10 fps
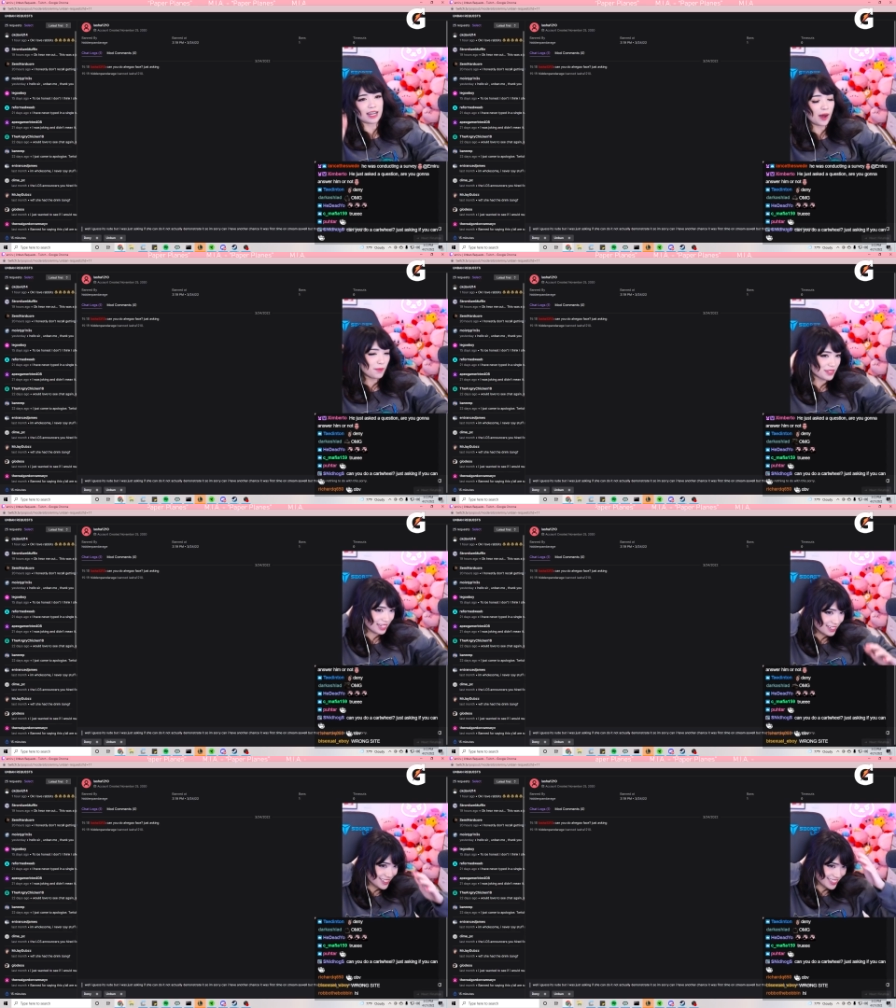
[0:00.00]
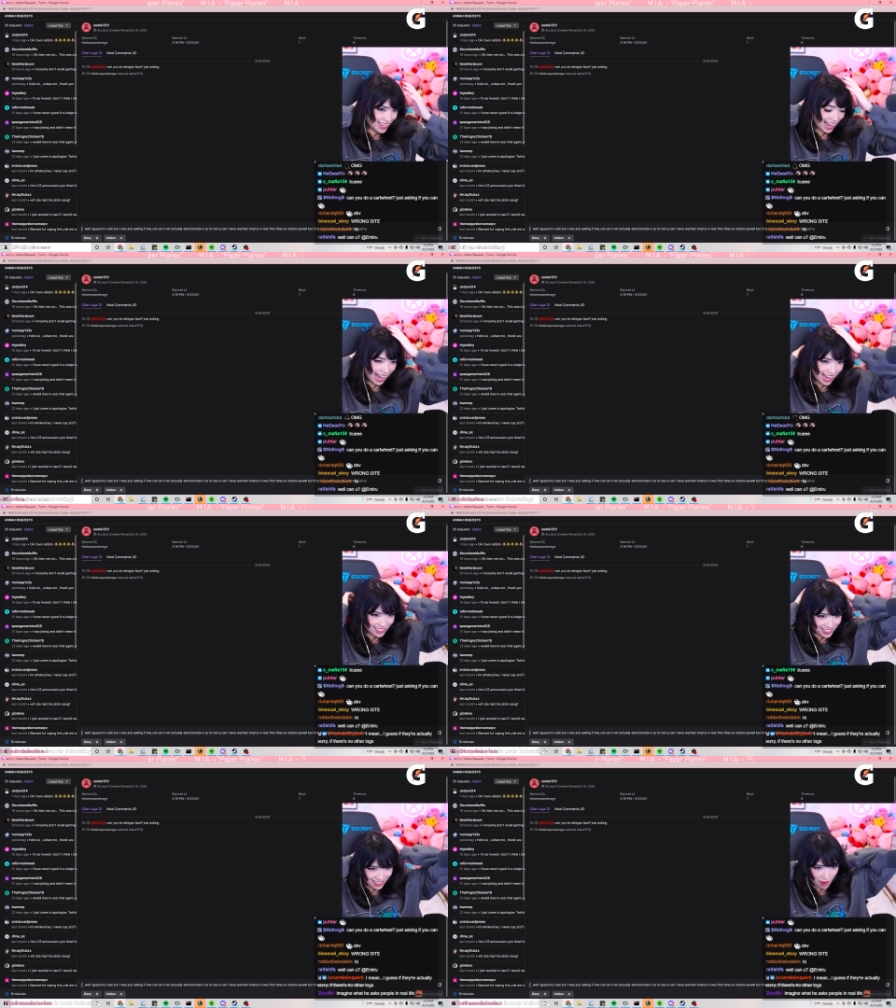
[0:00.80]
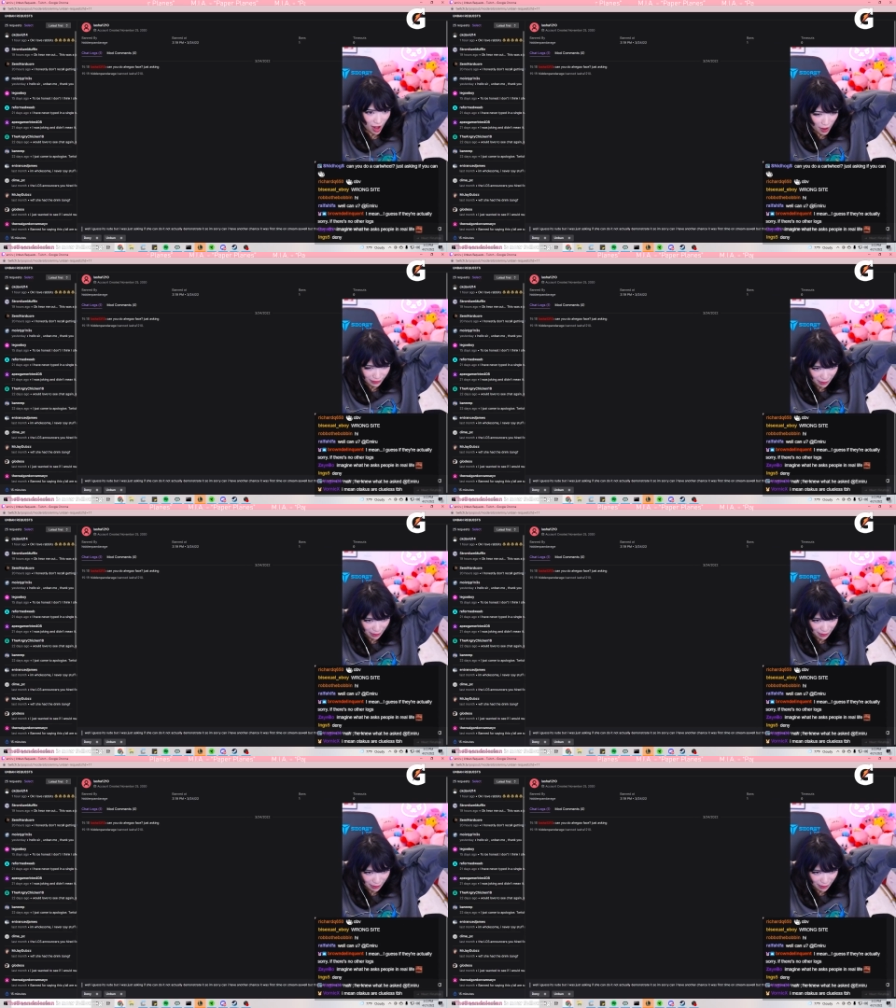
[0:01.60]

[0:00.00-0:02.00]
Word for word: comes in and just asks off the